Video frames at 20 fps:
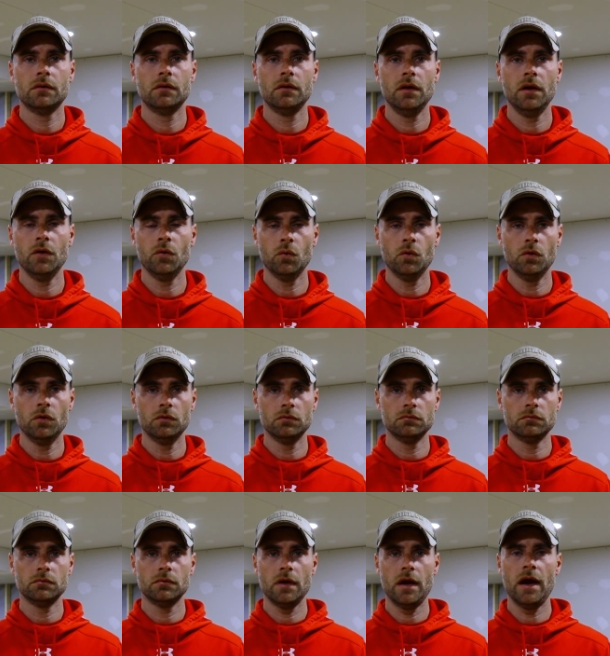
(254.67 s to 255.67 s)
it will
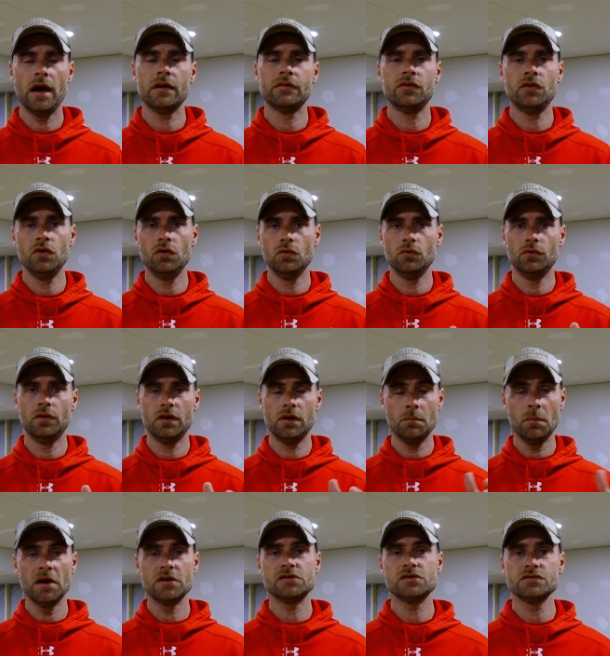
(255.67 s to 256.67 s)
ask you the
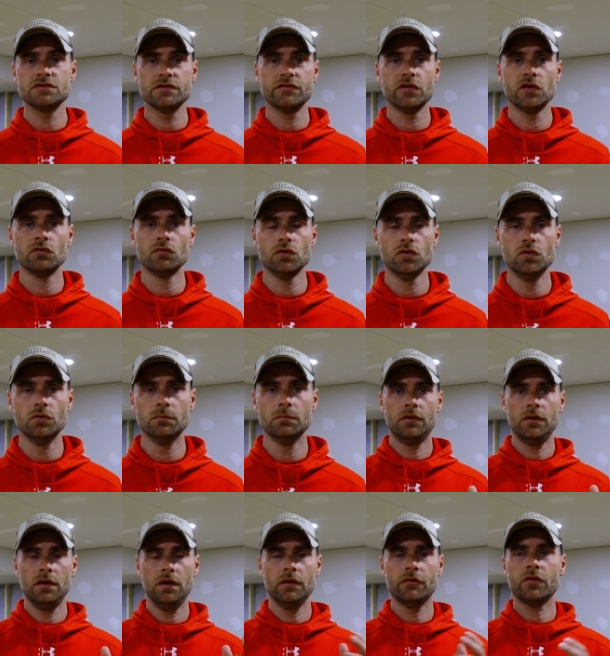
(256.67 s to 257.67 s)
dimensions of your room,
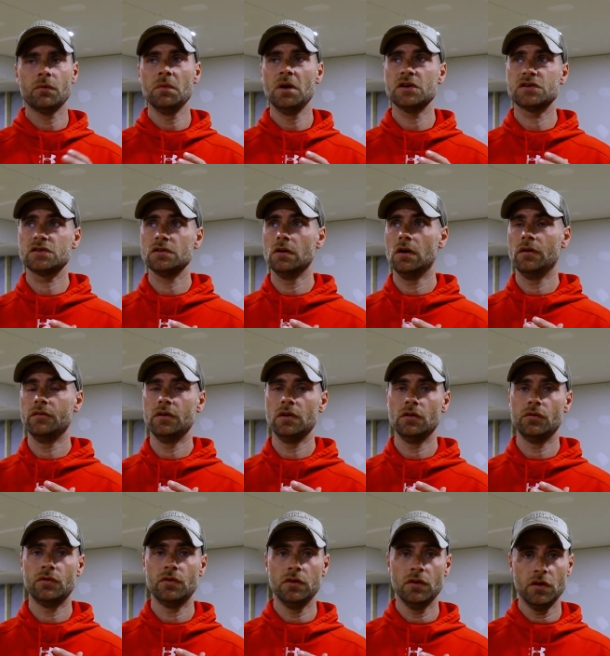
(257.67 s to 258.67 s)
the information on
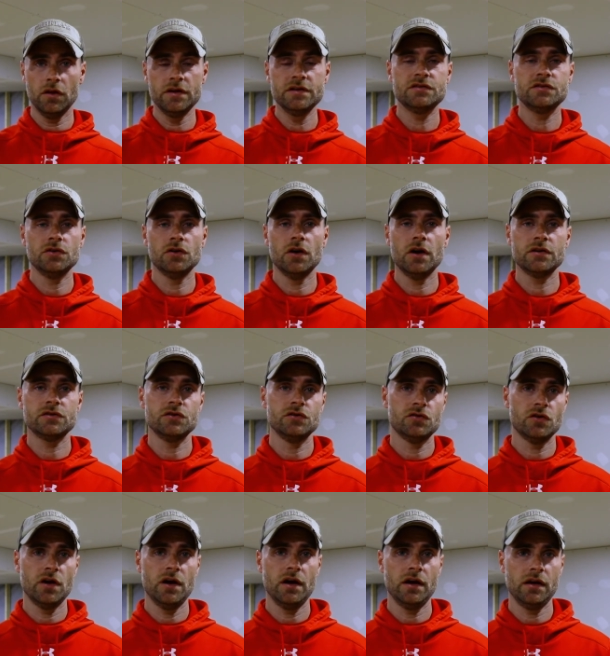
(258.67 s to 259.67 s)
the lights that you're actually
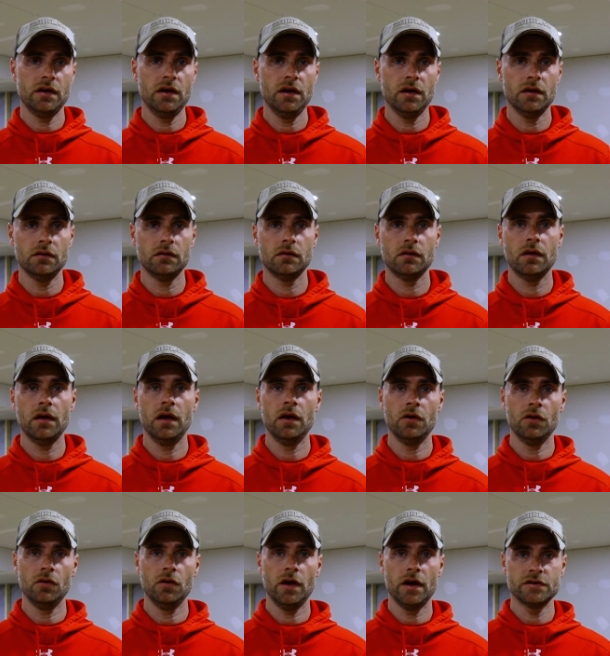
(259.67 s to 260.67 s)
trying to get, and
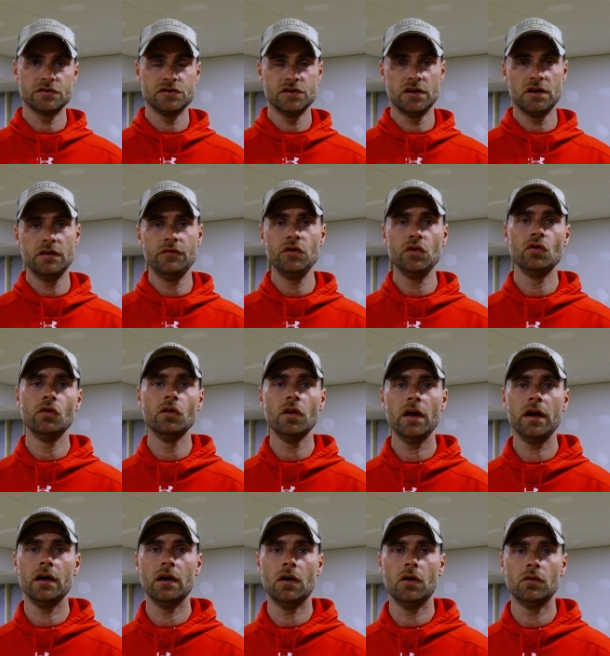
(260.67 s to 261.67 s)
it'll actually give you the
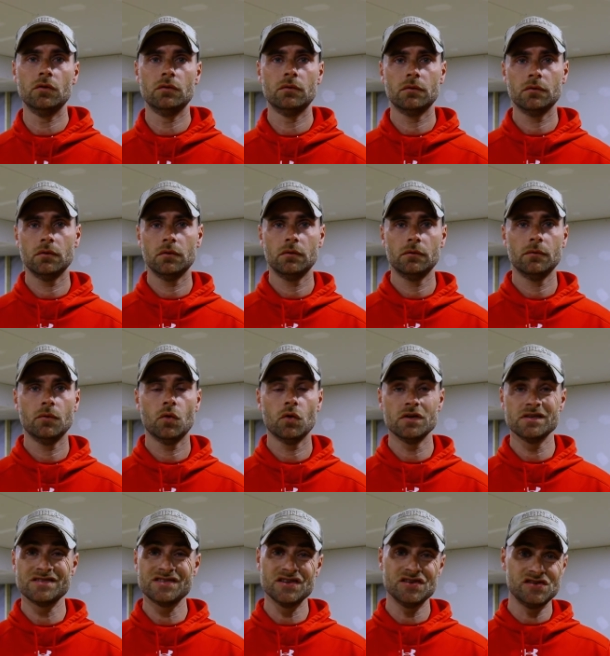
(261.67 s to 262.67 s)
layout or
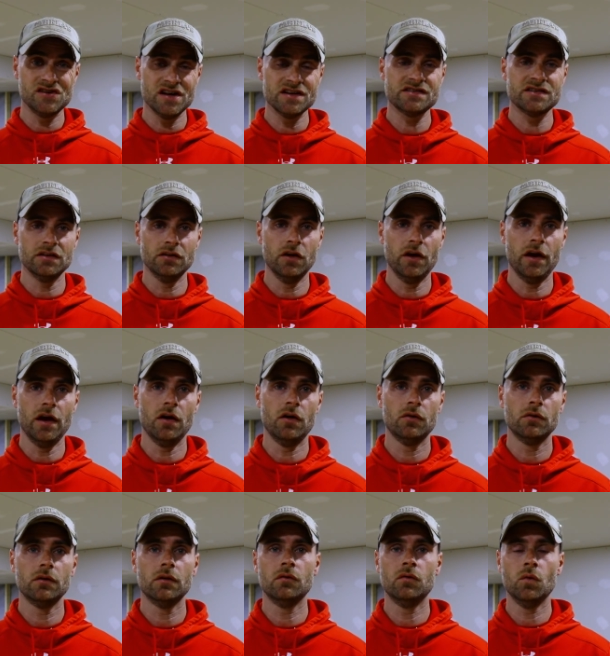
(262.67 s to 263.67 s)
a suggested
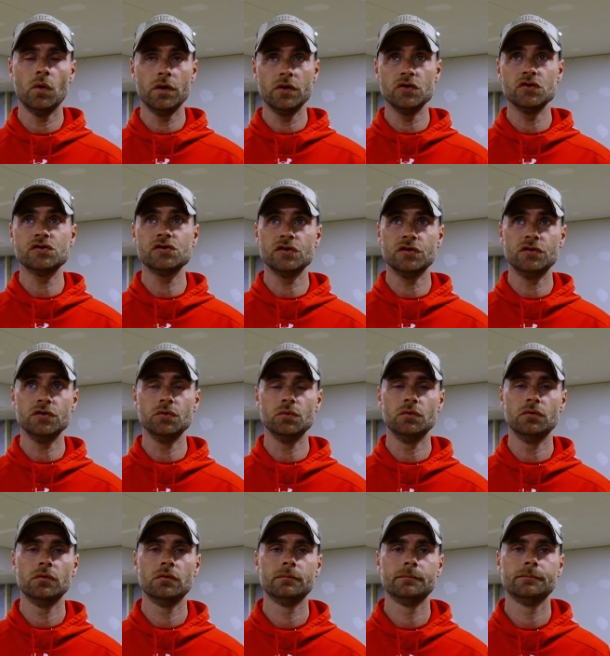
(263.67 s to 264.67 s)
layout of what you should do
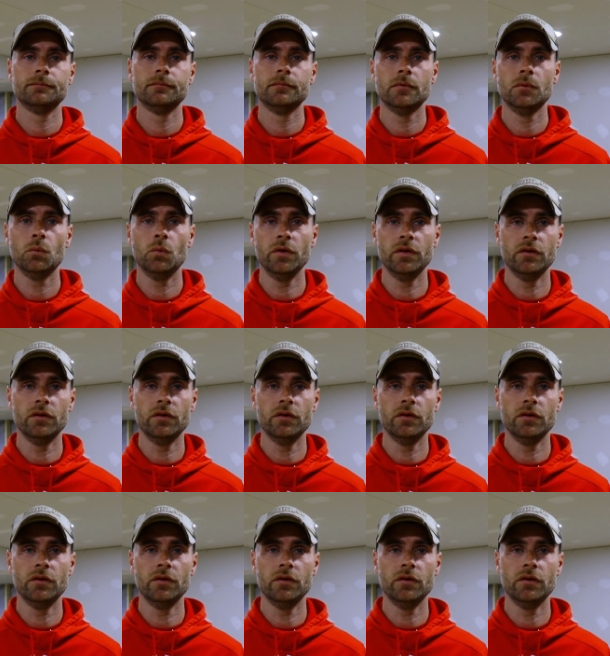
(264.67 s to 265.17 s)
with